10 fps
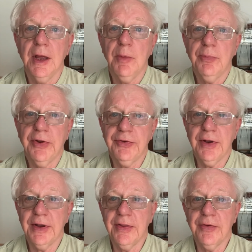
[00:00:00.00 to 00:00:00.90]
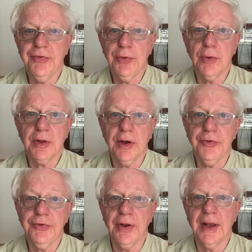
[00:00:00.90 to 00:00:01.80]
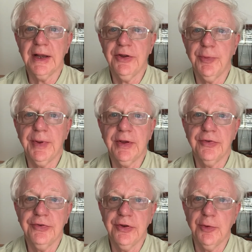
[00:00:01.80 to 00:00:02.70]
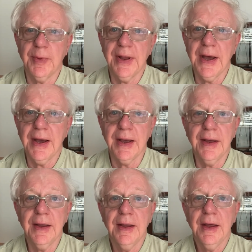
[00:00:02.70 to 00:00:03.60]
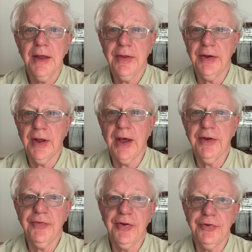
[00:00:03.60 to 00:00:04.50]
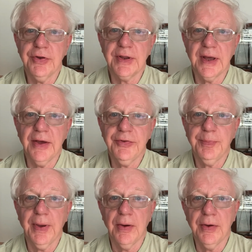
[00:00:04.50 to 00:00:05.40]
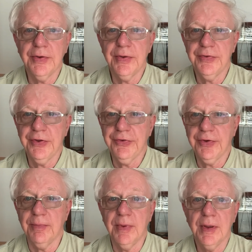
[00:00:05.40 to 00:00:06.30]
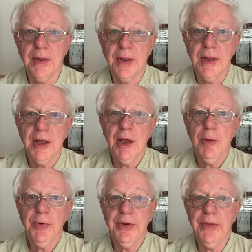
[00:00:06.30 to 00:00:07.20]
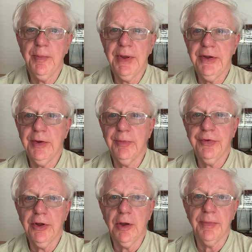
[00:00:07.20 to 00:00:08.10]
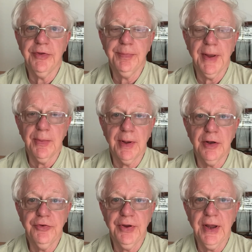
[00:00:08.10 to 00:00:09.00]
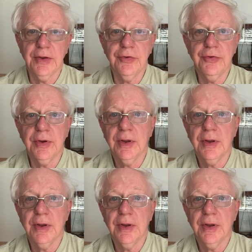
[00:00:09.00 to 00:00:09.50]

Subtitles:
Presently, the fuel costs are likely to be considerably higher than an efficient gas-powered system, but in the medium term this may well change.